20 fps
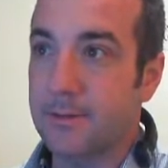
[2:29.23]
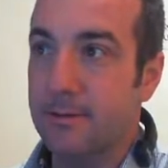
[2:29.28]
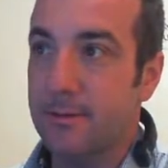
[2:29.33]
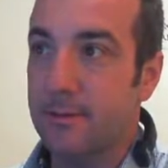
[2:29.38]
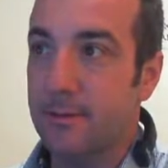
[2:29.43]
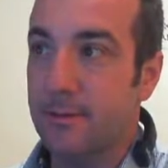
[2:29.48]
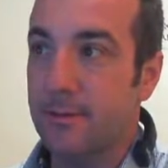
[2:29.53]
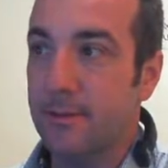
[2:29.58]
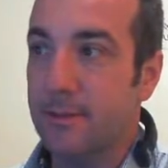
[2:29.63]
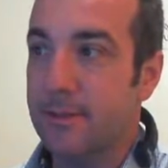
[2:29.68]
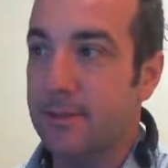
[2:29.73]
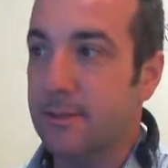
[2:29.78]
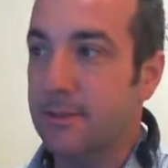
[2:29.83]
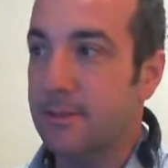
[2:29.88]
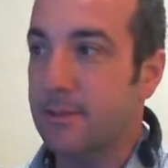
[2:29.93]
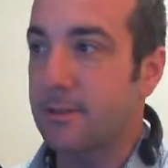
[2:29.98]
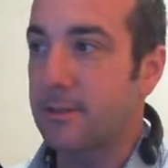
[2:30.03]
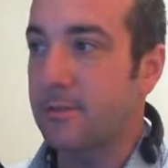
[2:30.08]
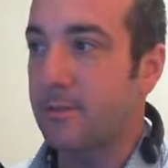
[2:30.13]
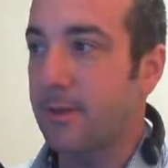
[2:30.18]
otherwise it'll
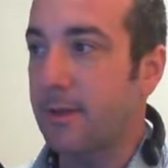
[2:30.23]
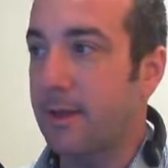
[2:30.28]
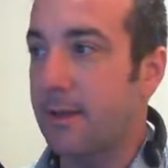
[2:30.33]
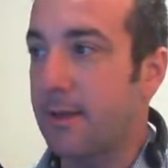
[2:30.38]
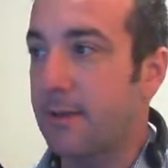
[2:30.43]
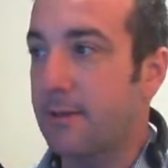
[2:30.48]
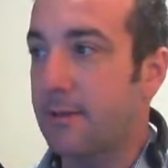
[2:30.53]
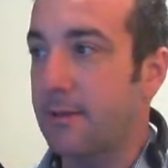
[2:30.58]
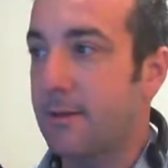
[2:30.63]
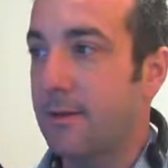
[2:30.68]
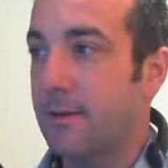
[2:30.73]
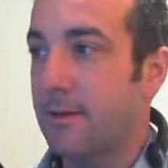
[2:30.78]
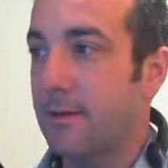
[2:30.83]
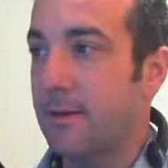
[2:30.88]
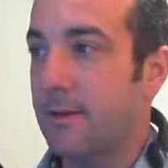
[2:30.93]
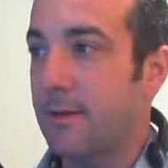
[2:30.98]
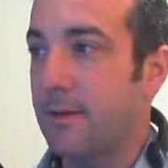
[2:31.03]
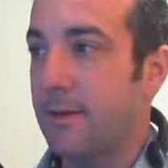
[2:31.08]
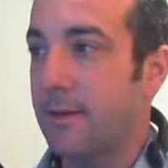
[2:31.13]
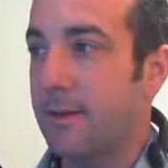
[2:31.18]
tell us we can't.
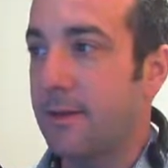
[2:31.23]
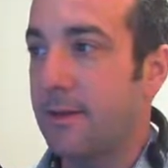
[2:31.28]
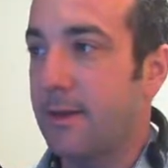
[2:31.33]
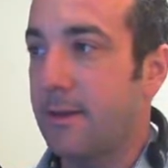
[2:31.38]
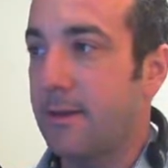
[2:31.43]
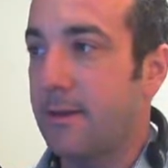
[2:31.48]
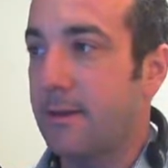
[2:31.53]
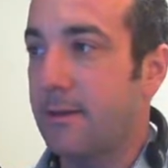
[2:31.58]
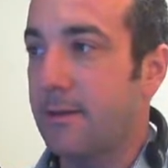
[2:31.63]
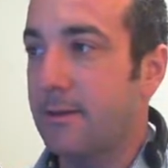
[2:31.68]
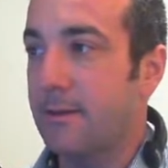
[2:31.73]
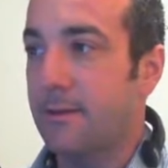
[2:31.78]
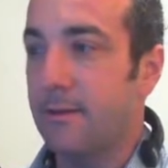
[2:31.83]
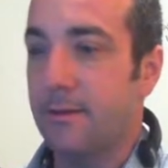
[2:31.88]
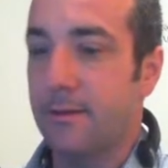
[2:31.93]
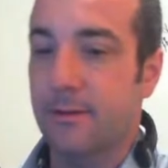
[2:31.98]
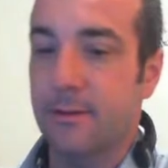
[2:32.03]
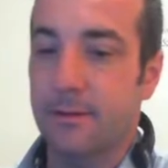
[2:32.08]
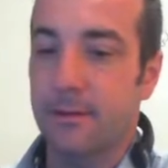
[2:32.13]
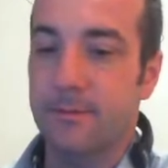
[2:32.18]
And then
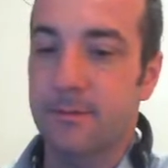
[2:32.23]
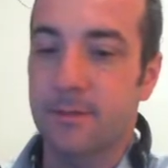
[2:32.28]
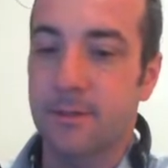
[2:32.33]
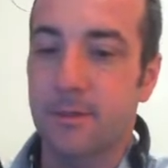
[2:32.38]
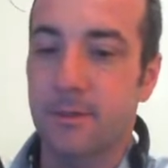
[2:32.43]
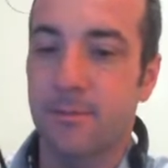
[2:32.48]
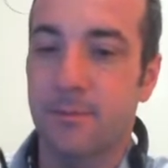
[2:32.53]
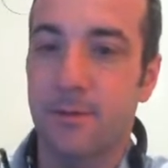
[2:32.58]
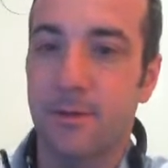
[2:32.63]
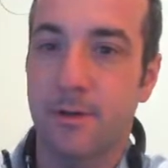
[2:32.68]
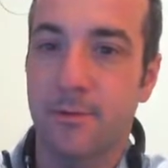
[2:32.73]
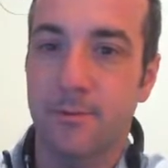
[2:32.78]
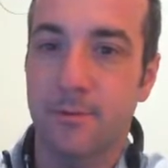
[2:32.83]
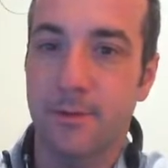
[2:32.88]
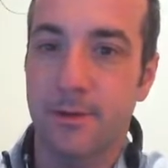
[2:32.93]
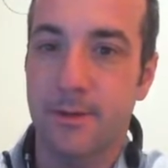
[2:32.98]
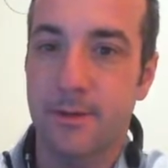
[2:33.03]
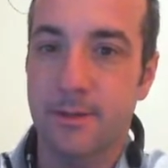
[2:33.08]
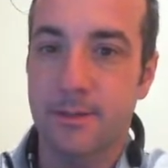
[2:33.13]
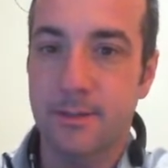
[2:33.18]
I'm just going to put in
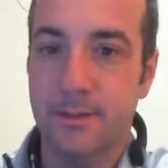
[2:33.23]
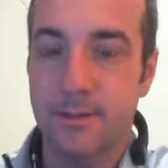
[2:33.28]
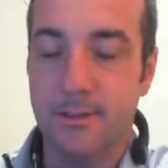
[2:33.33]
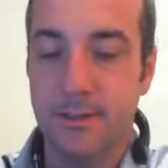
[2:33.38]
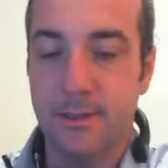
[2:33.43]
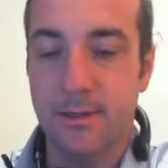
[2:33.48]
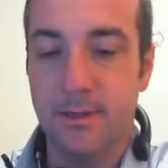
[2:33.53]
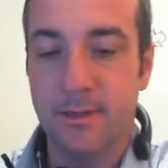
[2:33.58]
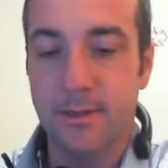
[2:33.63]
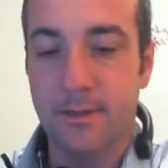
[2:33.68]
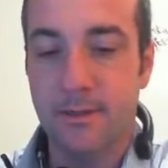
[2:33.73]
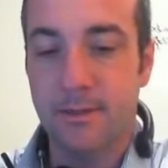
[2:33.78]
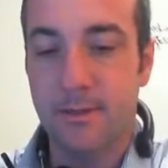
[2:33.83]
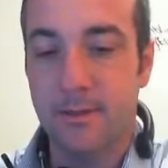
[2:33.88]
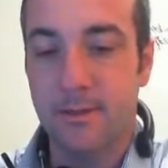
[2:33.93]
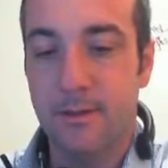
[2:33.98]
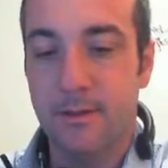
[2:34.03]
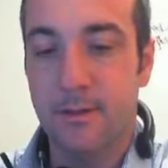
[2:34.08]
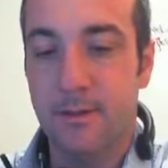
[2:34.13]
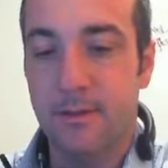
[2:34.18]
parentheses here,
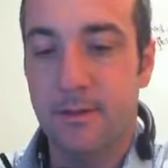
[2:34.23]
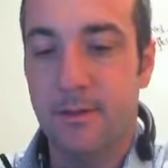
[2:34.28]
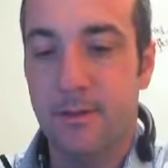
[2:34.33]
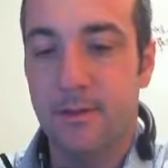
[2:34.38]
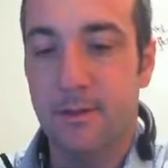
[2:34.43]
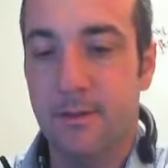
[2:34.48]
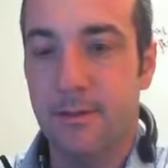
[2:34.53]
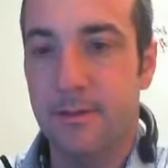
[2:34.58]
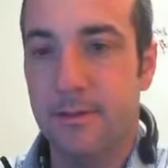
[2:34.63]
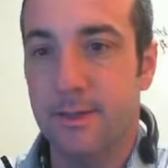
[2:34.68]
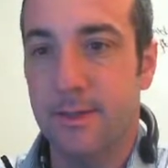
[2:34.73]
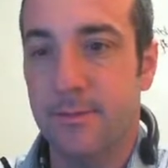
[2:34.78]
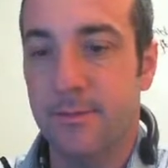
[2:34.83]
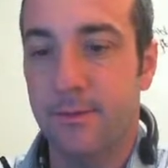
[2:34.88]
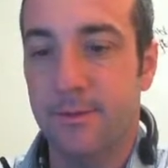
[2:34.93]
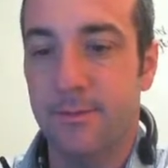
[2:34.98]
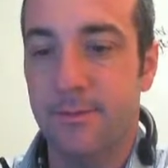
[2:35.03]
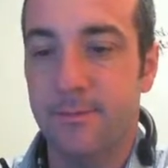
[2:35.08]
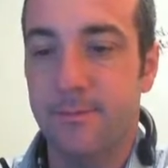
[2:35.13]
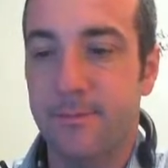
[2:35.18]
example,